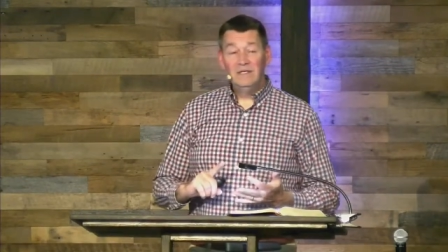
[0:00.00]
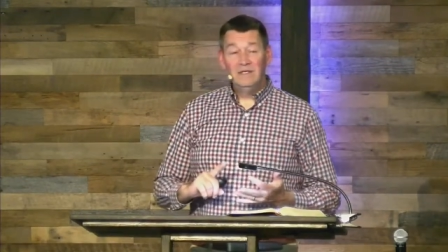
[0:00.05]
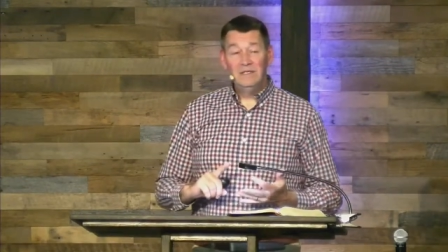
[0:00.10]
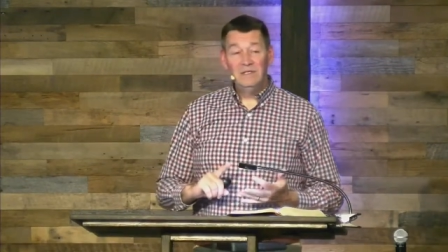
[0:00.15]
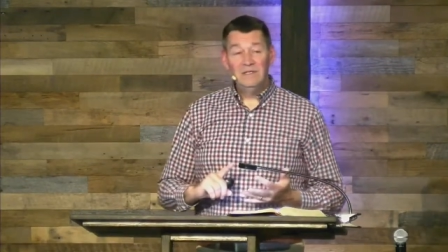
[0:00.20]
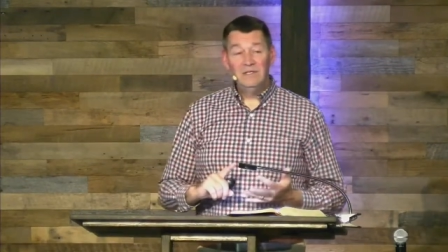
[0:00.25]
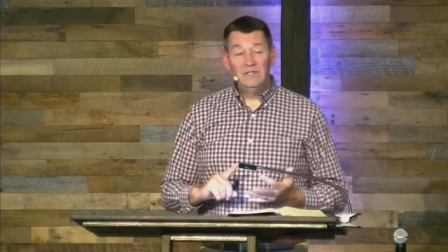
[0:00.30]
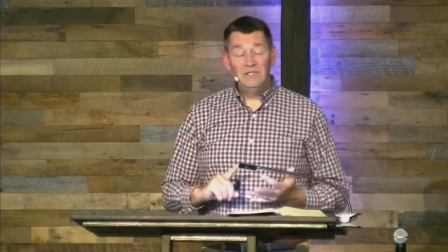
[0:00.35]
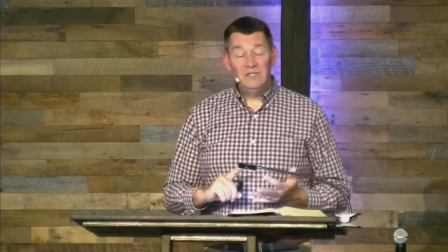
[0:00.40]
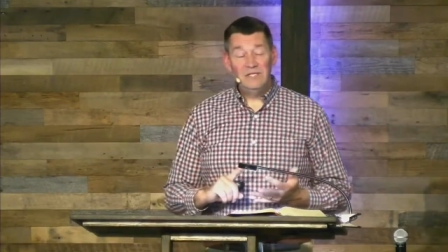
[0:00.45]

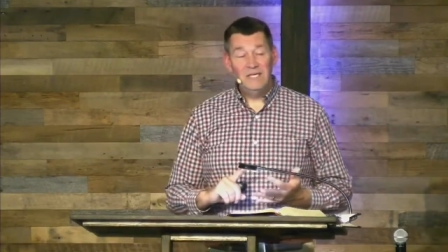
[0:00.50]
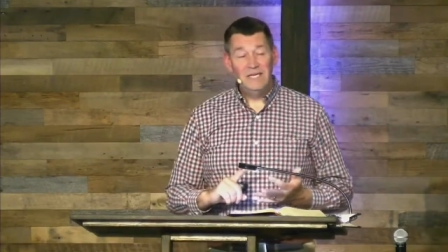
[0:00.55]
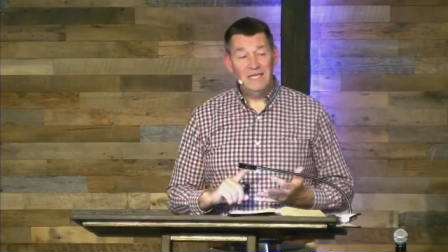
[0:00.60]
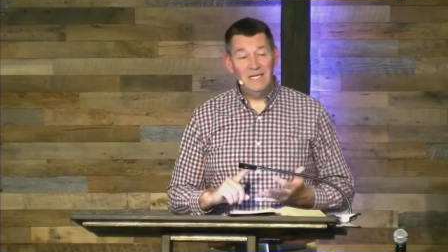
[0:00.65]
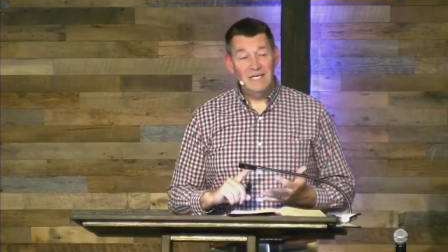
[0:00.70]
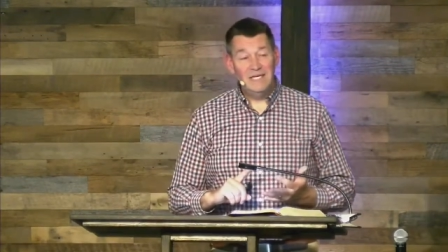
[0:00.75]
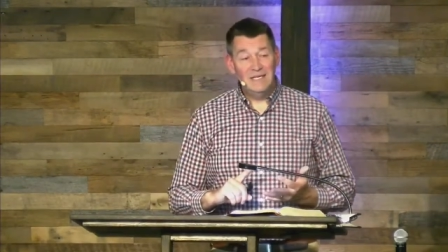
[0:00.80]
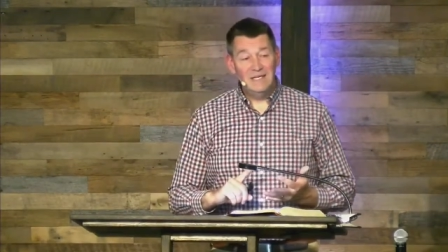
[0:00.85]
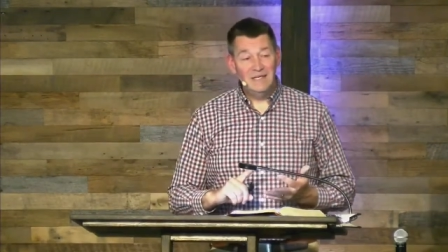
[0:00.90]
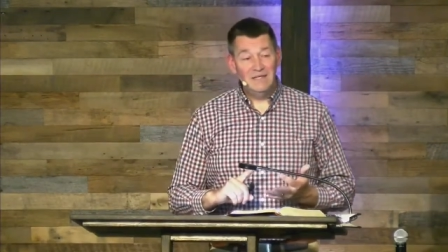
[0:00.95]
She
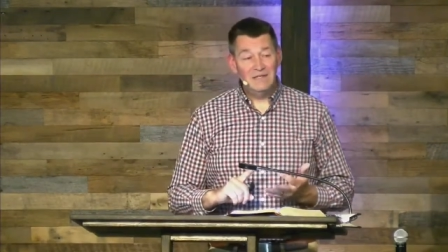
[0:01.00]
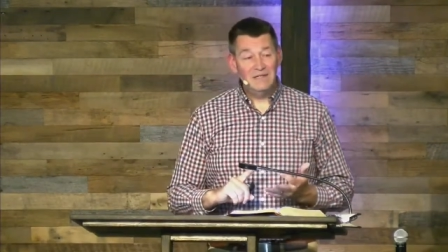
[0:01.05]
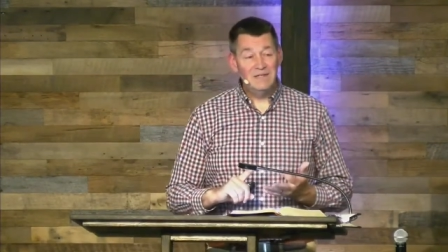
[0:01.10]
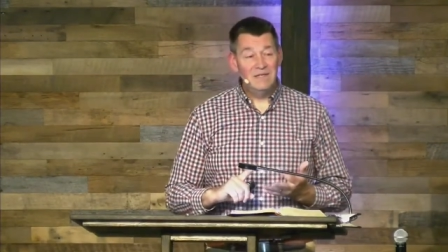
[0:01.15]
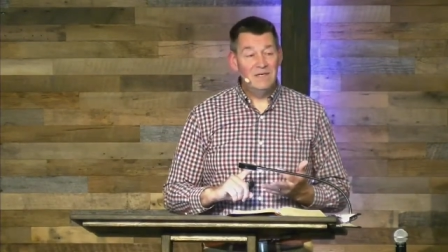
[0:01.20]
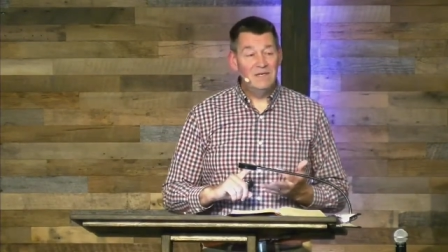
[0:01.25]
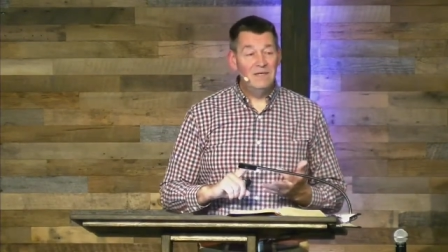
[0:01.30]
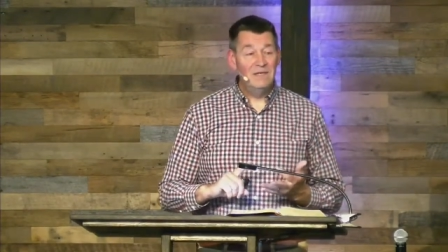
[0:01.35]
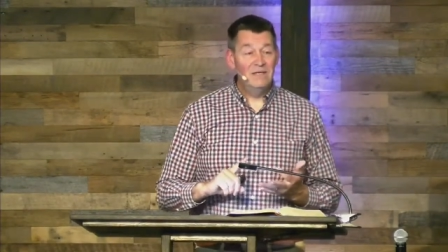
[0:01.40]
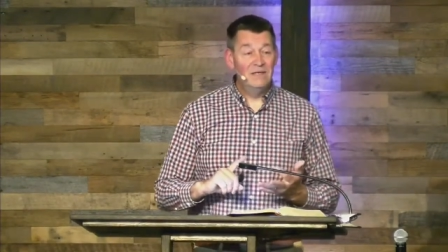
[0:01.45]
is
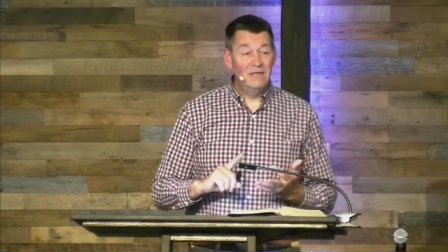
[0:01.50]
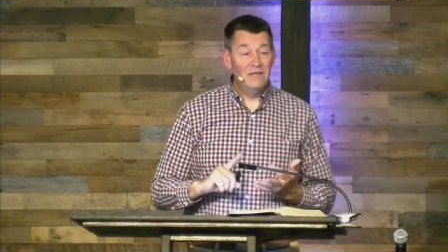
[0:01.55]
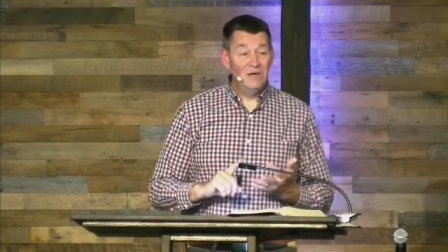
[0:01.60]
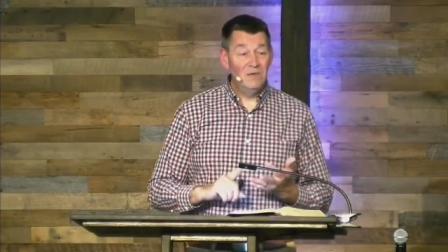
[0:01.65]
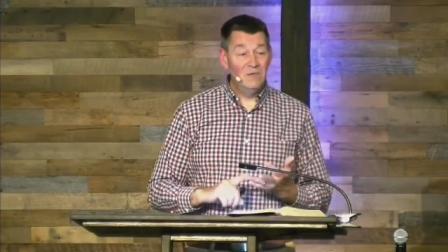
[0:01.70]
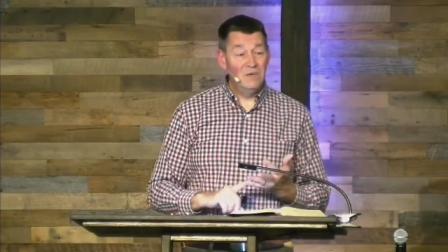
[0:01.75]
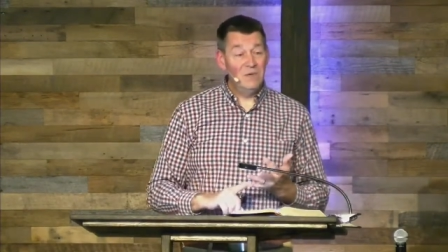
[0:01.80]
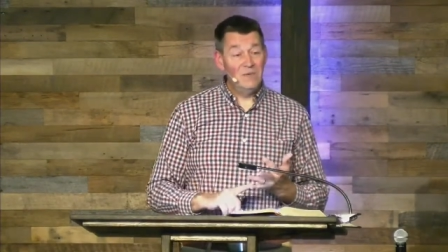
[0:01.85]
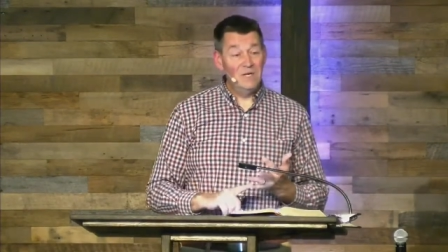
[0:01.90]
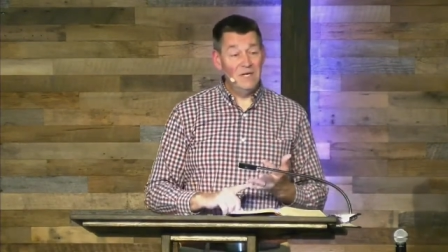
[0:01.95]
a
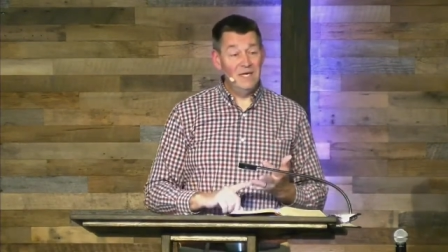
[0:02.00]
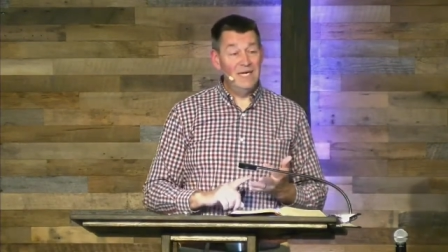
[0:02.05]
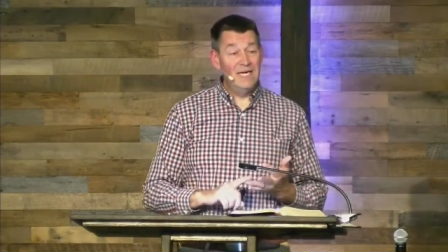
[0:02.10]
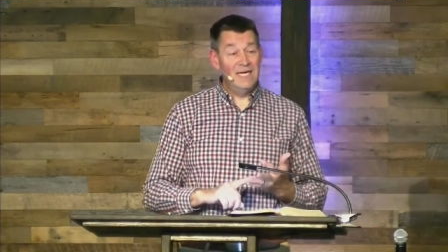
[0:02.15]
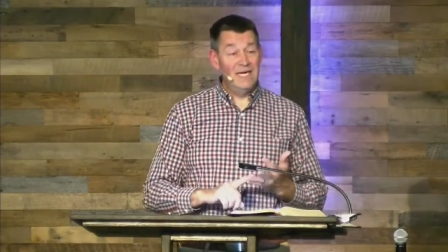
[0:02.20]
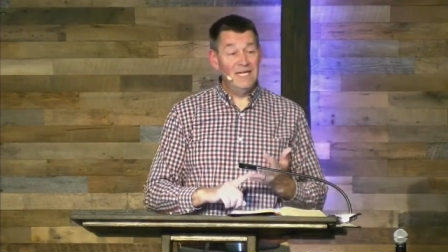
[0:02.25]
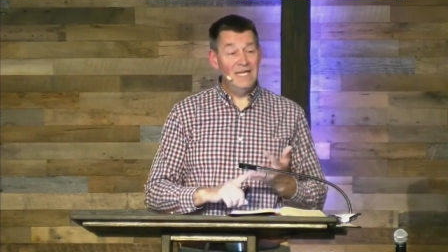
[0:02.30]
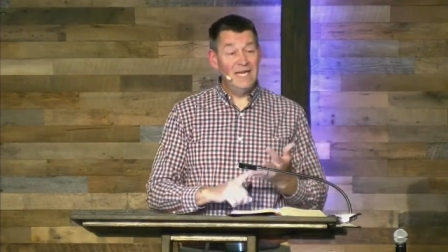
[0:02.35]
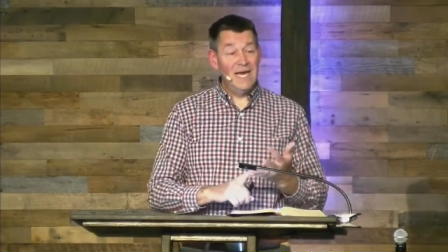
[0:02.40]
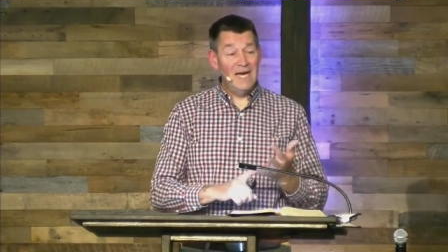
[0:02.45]
woman.
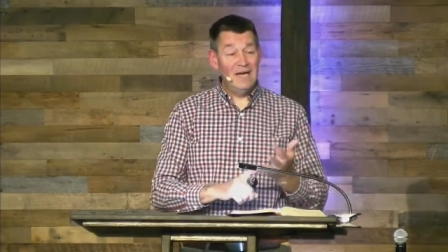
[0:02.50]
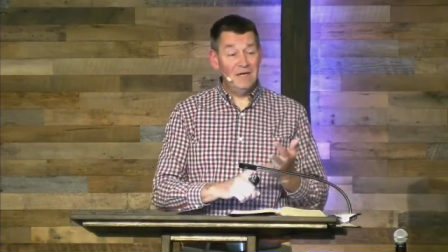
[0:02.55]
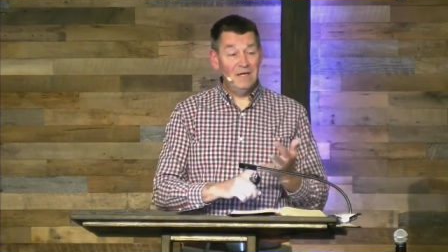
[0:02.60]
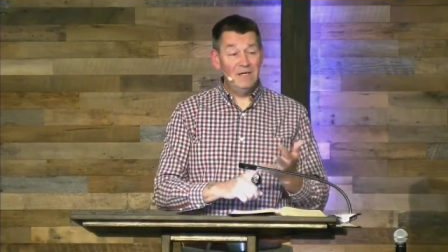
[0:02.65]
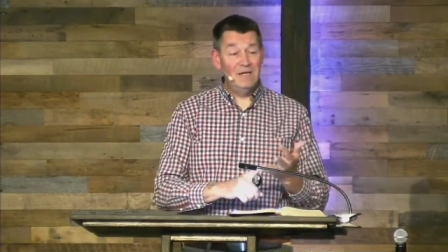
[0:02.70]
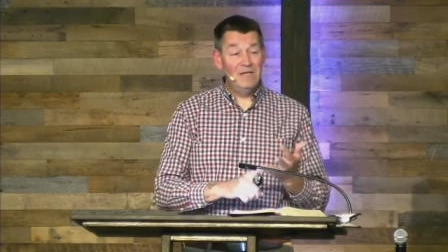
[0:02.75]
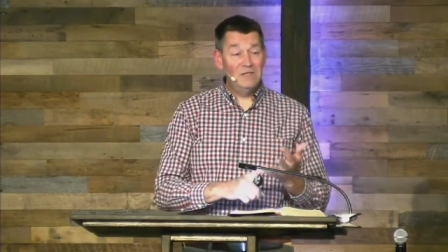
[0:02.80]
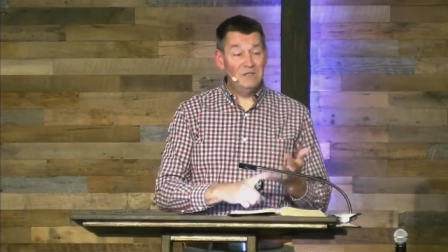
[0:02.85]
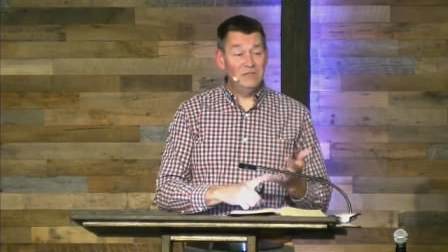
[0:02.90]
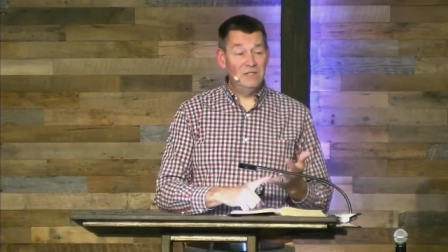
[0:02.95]
And in that
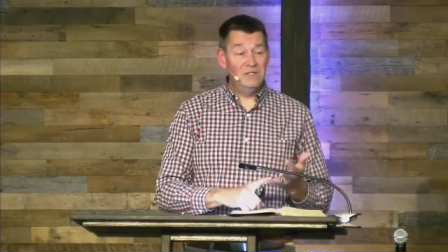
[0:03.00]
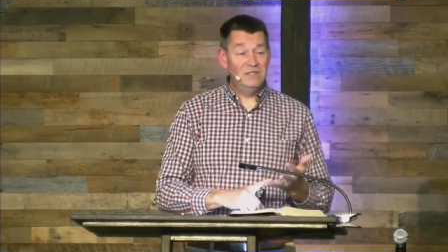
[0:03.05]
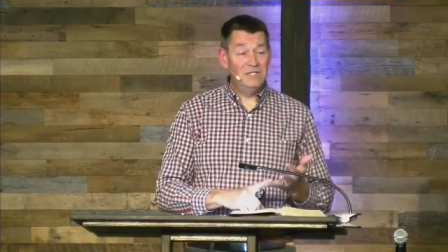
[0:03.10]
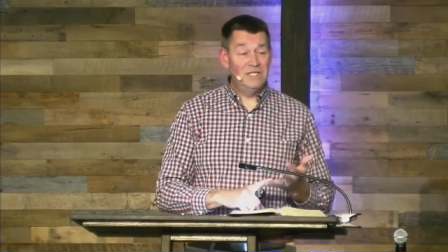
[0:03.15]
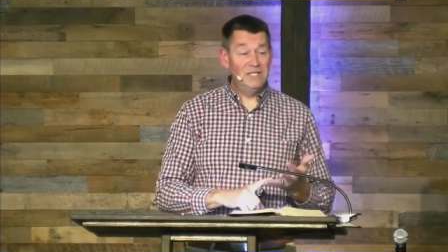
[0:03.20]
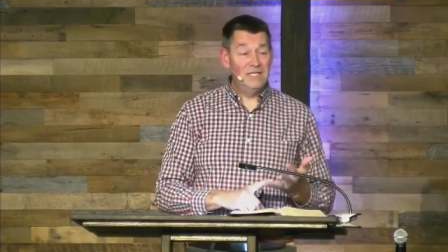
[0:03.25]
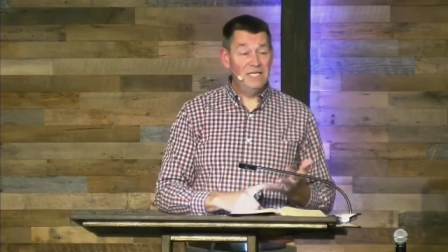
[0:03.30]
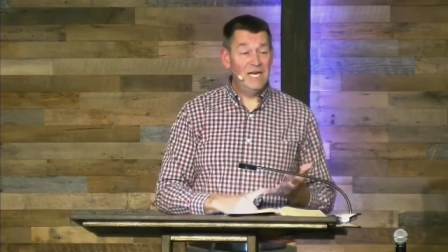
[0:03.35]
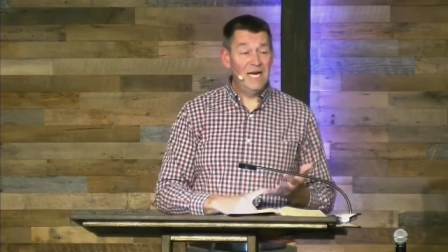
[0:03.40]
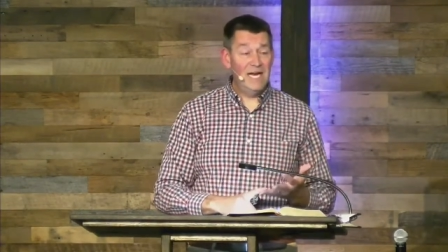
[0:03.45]
culture, she
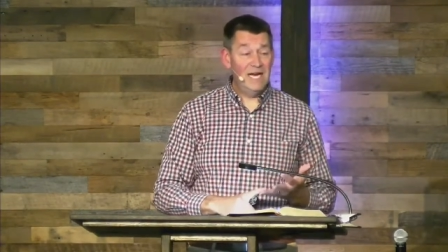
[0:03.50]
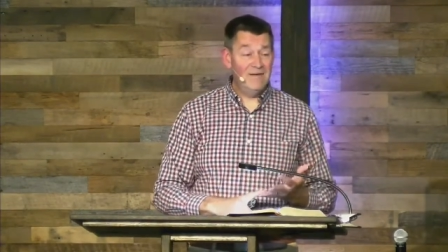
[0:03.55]
did not have